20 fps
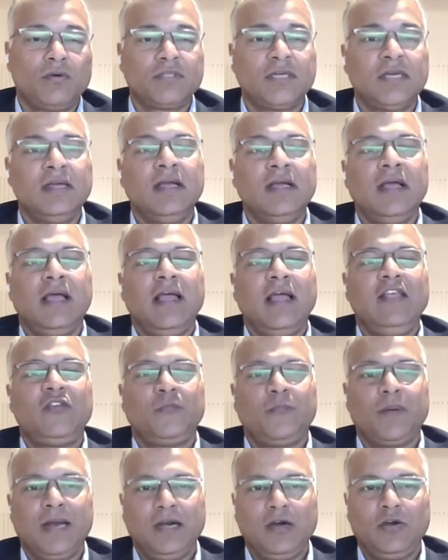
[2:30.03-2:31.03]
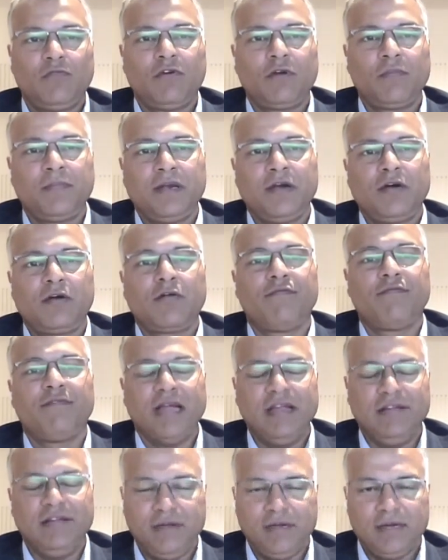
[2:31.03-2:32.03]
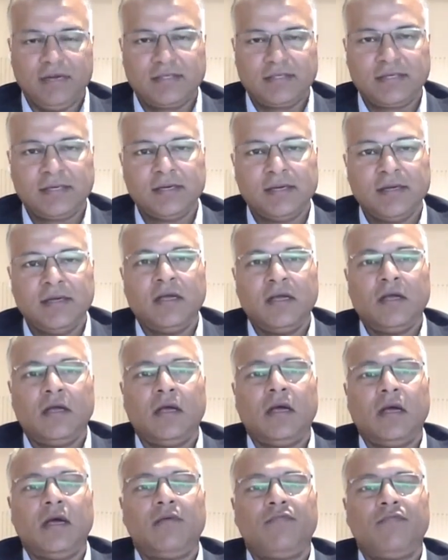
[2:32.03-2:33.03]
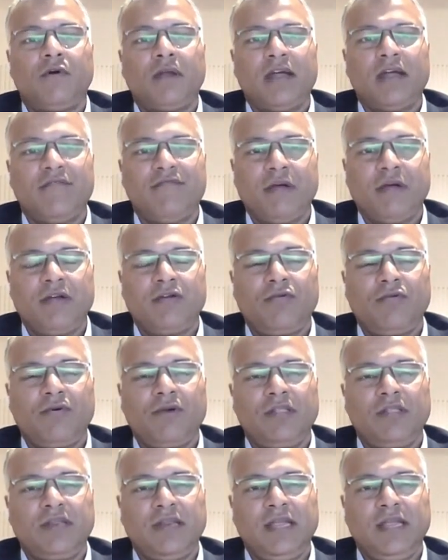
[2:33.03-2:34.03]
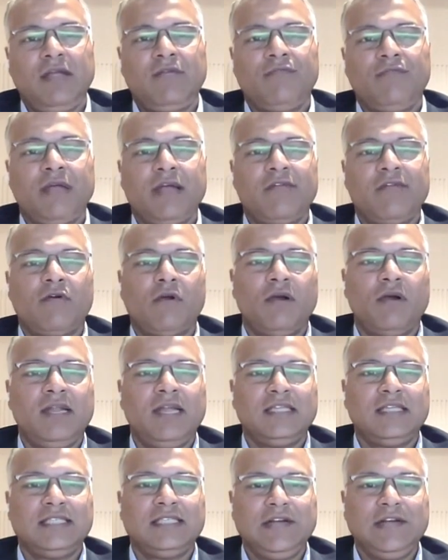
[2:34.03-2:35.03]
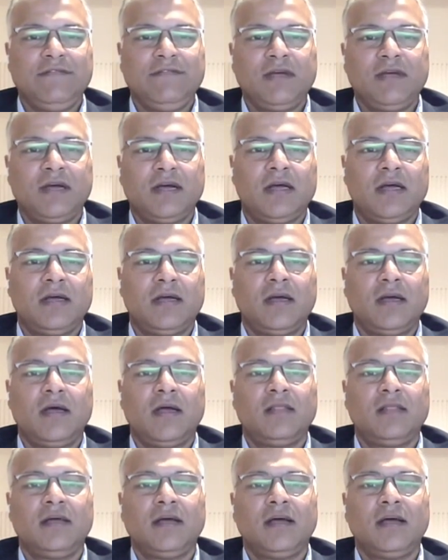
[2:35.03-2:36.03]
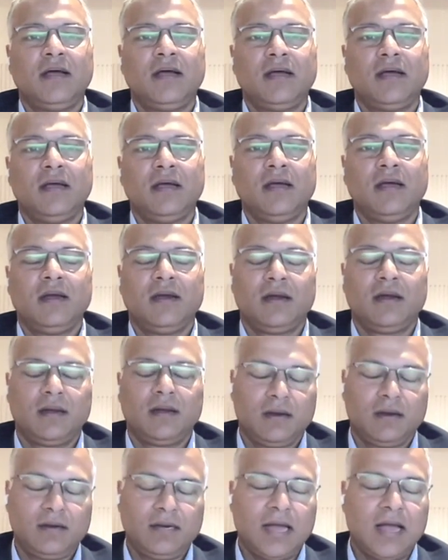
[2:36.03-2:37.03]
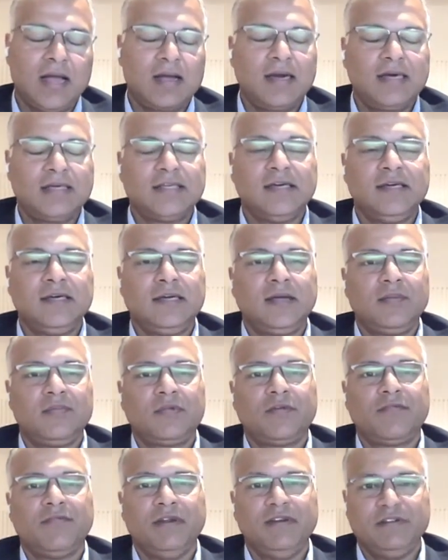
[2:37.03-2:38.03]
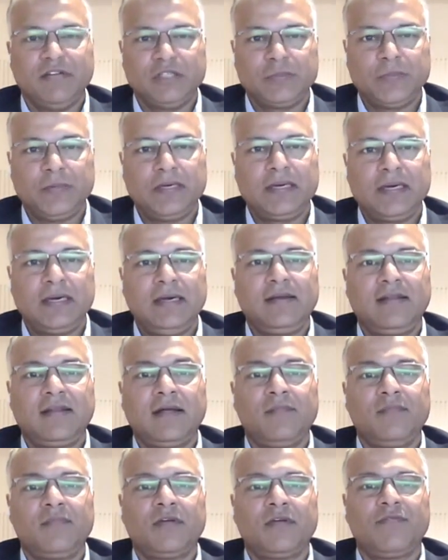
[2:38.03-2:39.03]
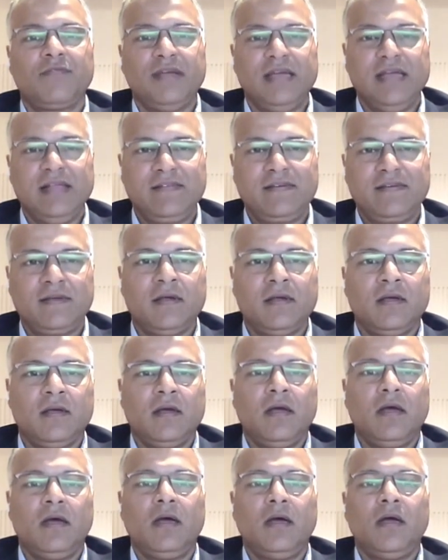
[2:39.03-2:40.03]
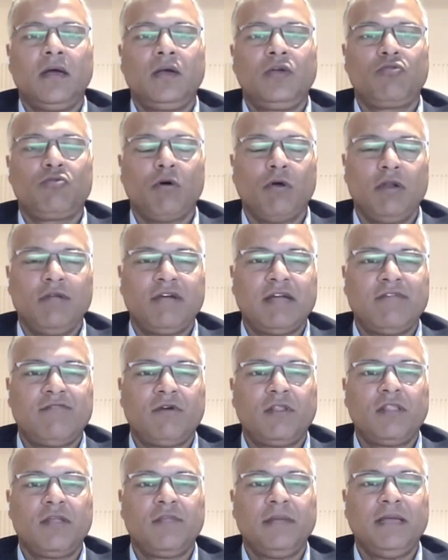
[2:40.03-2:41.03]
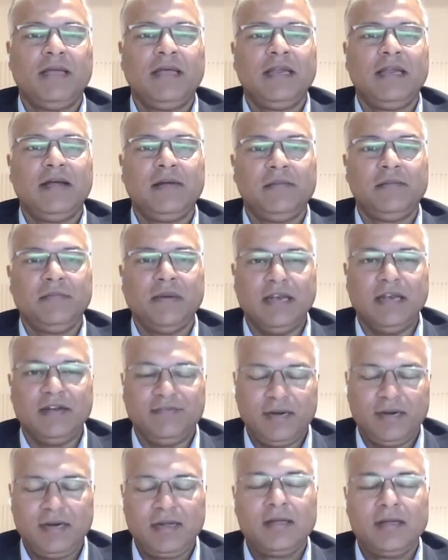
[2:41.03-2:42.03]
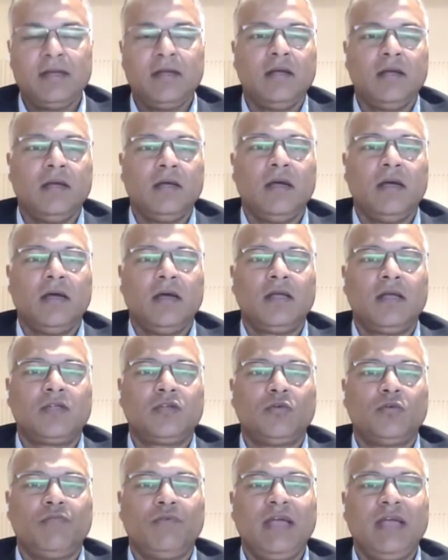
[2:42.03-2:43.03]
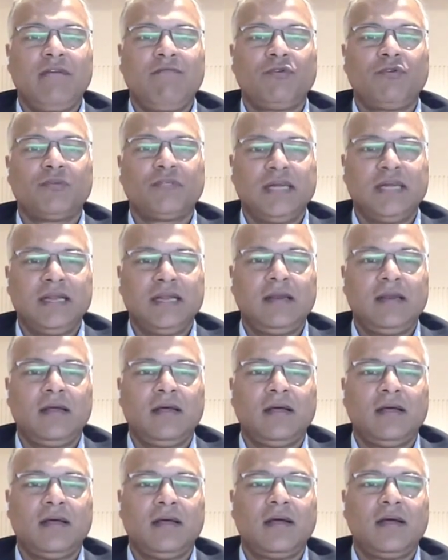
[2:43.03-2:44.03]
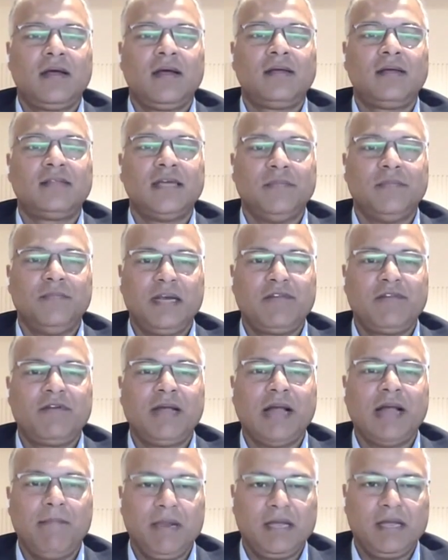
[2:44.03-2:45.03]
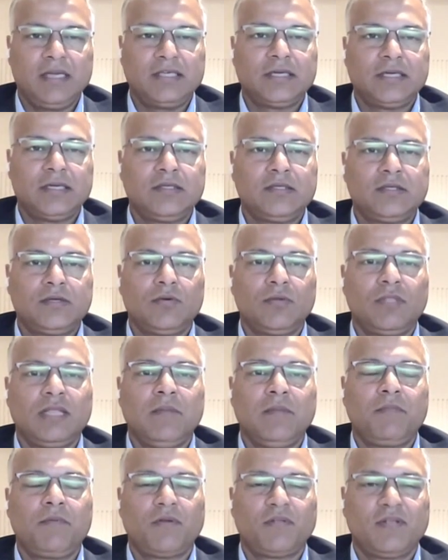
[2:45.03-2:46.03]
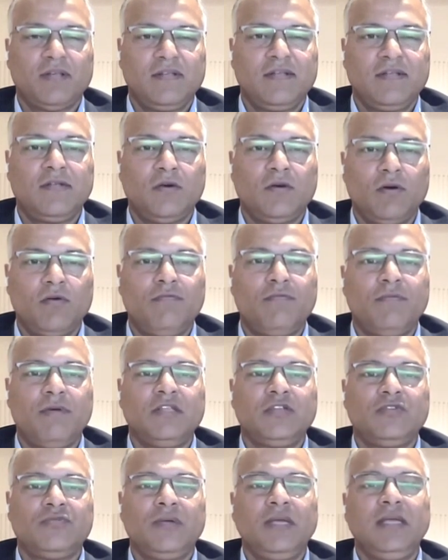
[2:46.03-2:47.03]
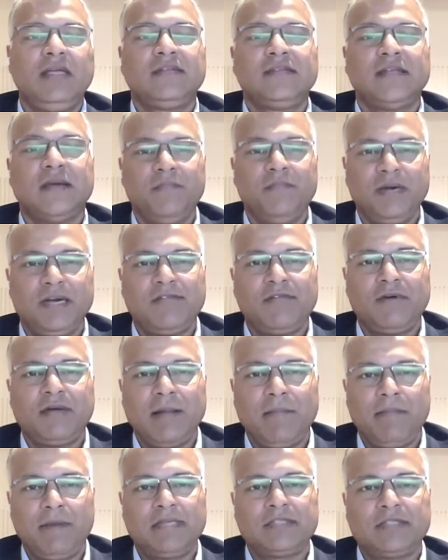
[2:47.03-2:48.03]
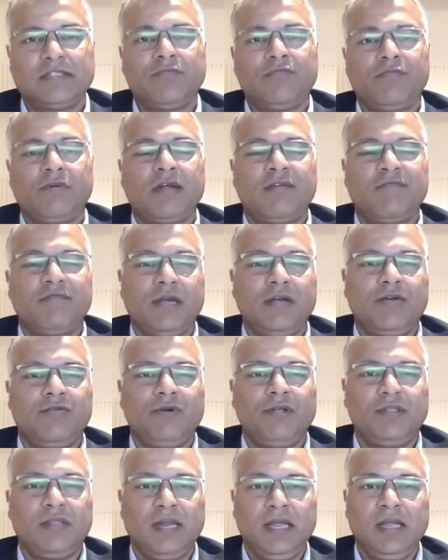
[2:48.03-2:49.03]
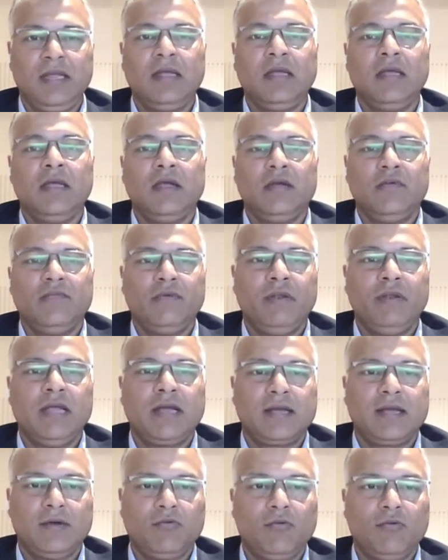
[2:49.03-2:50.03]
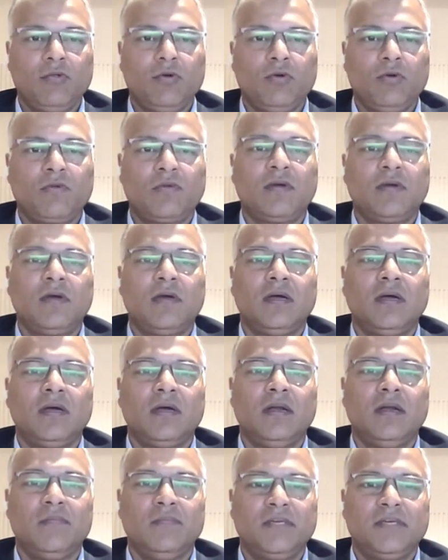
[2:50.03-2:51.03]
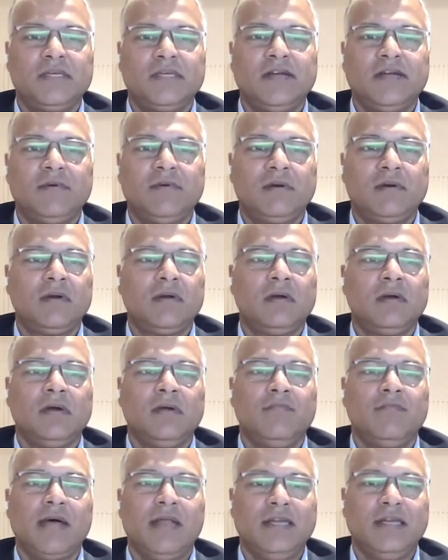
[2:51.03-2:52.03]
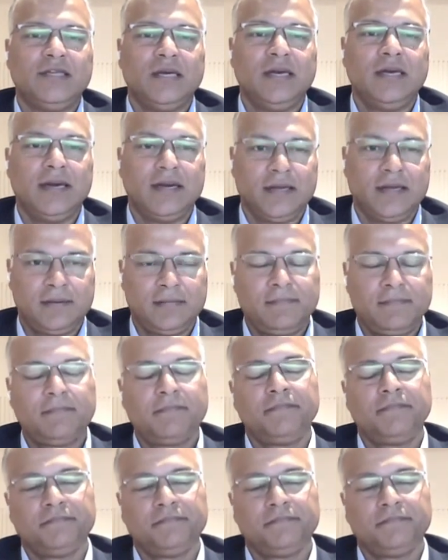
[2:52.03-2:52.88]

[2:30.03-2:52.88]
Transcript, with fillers: crores is spread over a period of five years. Uh, for F Y twenty-three, we have already achieved the uh, the uh, targets in terms of investment and in terms of sales uh, to qualify for the P L I benefit. Uh, so we have to still uh, submit our application. So that process is on. Once we submit our application for F Y twenty-three. We'll accrue those uh, numbers in our uh, financial data.